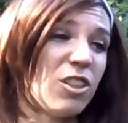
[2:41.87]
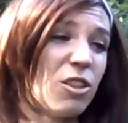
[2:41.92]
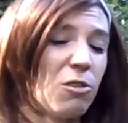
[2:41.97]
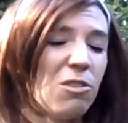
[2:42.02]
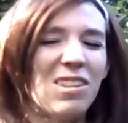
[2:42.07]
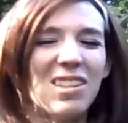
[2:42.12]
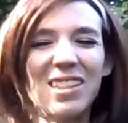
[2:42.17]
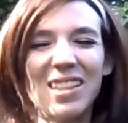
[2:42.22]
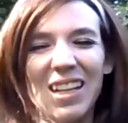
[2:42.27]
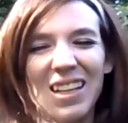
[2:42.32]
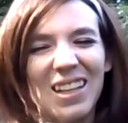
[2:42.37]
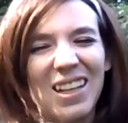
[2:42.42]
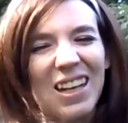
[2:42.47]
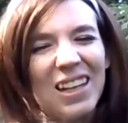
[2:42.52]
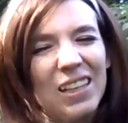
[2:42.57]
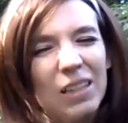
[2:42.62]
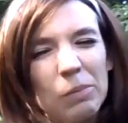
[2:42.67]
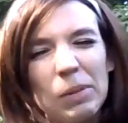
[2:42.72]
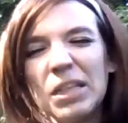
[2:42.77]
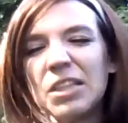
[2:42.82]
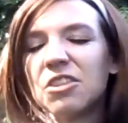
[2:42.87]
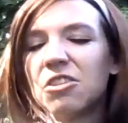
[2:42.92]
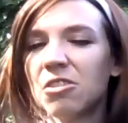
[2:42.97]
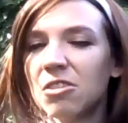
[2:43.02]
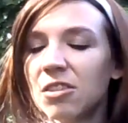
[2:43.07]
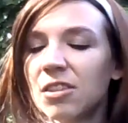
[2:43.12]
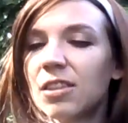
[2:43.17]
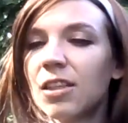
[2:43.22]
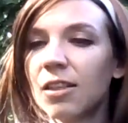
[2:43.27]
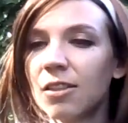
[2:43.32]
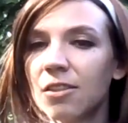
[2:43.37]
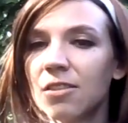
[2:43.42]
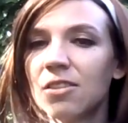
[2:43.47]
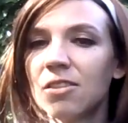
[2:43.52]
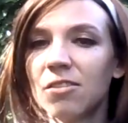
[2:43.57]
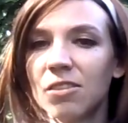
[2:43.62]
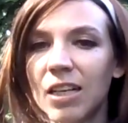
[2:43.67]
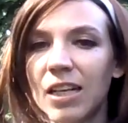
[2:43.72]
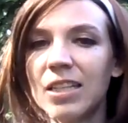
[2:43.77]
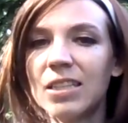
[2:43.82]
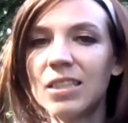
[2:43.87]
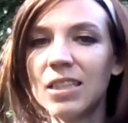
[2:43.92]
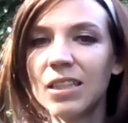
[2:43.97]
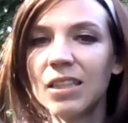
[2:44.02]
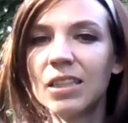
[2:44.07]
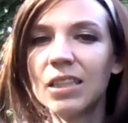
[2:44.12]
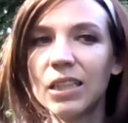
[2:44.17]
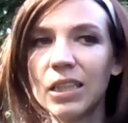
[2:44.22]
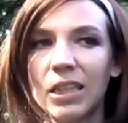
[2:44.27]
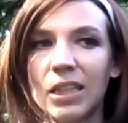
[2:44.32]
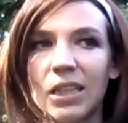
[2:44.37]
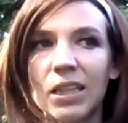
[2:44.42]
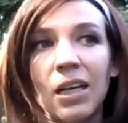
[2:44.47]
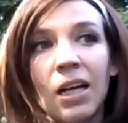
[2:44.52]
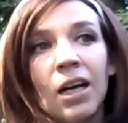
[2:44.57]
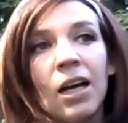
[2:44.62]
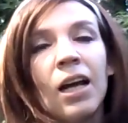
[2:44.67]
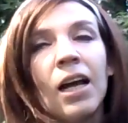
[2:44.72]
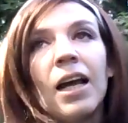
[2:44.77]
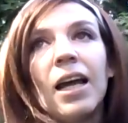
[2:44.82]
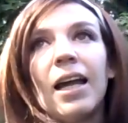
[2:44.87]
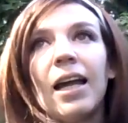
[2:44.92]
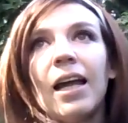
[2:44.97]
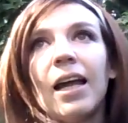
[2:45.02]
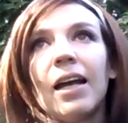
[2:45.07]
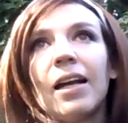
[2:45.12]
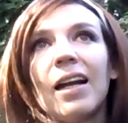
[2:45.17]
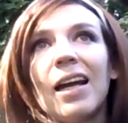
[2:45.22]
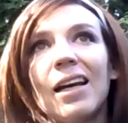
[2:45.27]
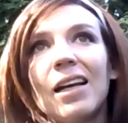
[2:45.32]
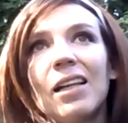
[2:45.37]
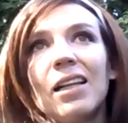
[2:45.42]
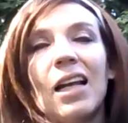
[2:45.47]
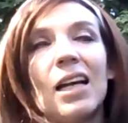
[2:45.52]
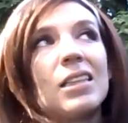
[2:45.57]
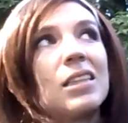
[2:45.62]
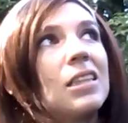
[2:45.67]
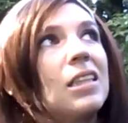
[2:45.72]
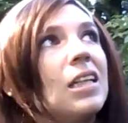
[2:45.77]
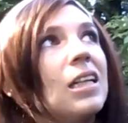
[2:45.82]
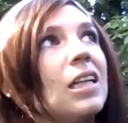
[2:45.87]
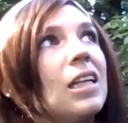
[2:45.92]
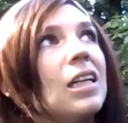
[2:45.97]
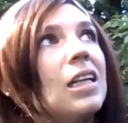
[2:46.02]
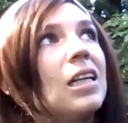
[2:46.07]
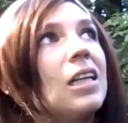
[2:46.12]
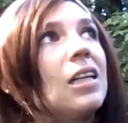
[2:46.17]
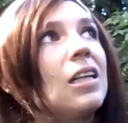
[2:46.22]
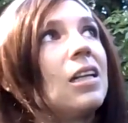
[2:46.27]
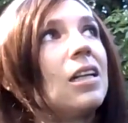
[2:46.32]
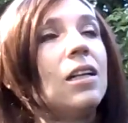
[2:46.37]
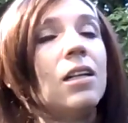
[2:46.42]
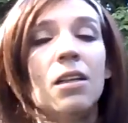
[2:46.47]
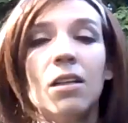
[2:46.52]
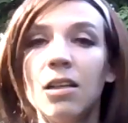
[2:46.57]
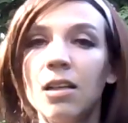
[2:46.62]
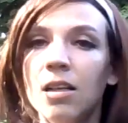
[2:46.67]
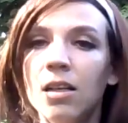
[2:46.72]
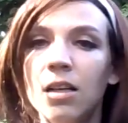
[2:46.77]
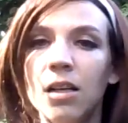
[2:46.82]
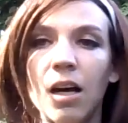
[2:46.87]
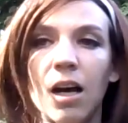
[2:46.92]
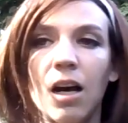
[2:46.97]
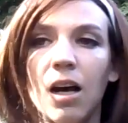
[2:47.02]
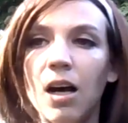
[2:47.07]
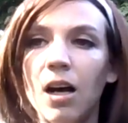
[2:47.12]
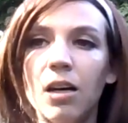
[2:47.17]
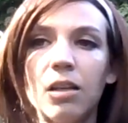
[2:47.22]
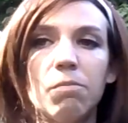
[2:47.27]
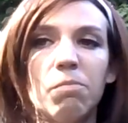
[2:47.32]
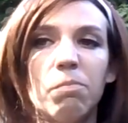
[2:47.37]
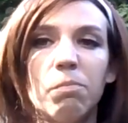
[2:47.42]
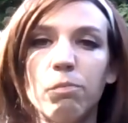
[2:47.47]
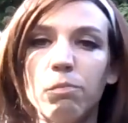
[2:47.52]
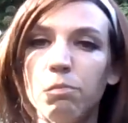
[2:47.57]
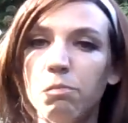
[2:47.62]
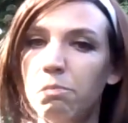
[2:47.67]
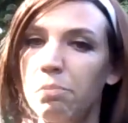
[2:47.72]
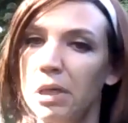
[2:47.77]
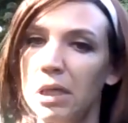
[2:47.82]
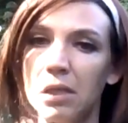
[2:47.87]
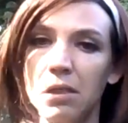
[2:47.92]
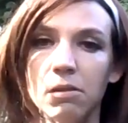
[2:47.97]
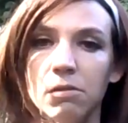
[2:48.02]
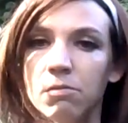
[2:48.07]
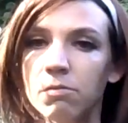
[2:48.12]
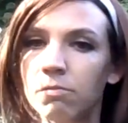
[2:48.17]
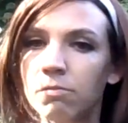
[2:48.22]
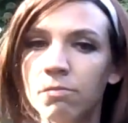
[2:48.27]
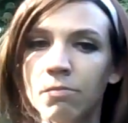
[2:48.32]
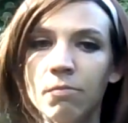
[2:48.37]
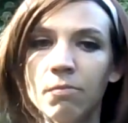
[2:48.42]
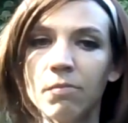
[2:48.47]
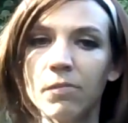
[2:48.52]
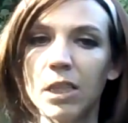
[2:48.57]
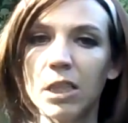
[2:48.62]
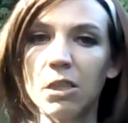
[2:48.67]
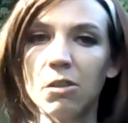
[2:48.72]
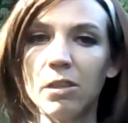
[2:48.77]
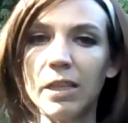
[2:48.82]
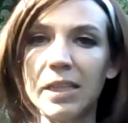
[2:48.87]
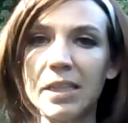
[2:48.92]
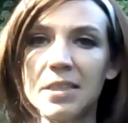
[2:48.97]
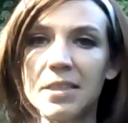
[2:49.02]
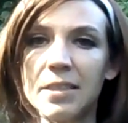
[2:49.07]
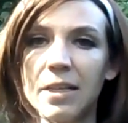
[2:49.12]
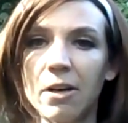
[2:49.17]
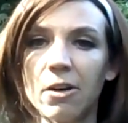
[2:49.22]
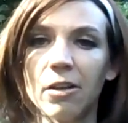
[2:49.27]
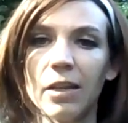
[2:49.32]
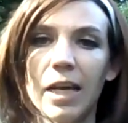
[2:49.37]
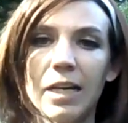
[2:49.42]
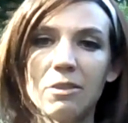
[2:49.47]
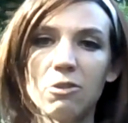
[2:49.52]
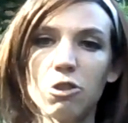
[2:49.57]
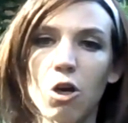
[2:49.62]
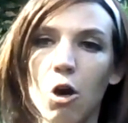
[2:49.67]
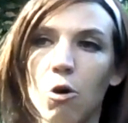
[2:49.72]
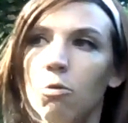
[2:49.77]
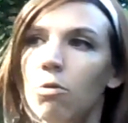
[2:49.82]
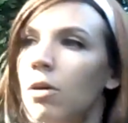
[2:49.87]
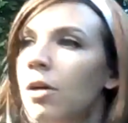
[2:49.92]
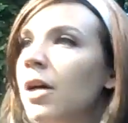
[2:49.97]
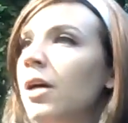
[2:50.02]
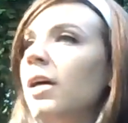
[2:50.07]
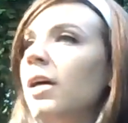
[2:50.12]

You know, you just got to kind of make sure your gutters are nice and clean, and I collected it in a bin, you know, like a Sterilite tote,